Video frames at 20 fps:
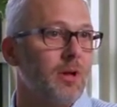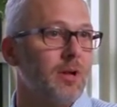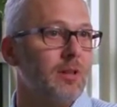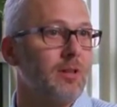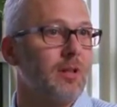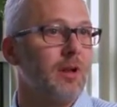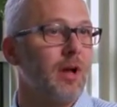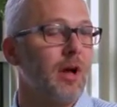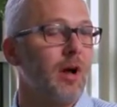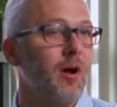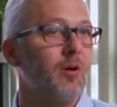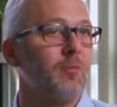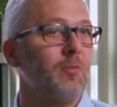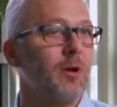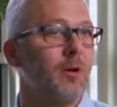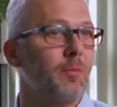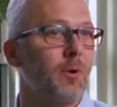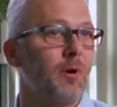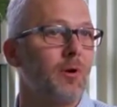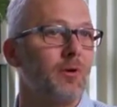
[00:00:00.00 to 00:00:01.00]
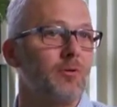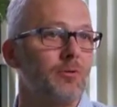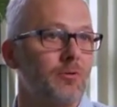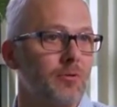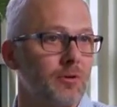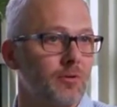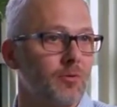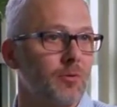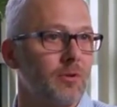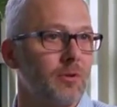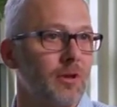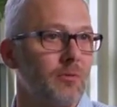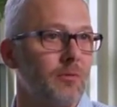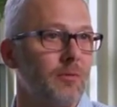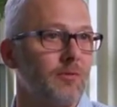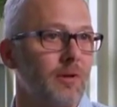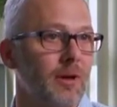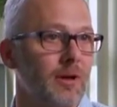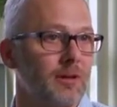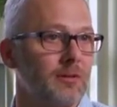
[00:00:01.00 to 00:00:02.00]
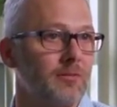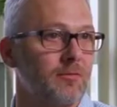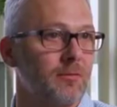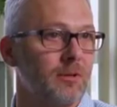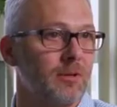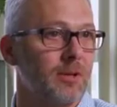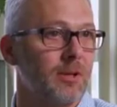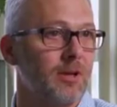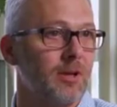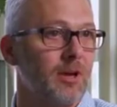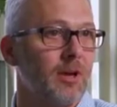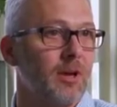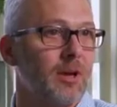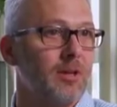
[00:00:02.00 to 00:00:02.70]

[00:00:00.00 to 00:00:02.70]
And then how am I partnering with them effectively